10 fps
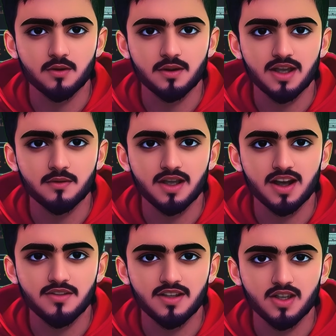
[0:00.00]
makes me
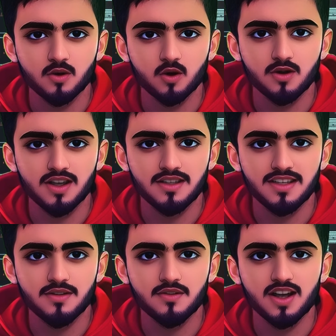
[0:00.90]
love this tool is
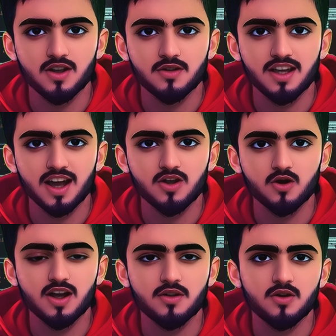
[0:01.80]
its video style
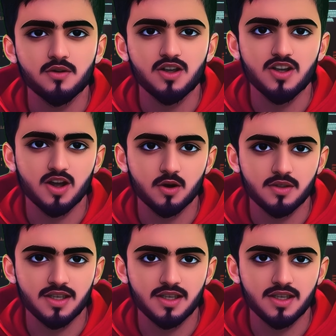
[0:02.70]
transfer feature. With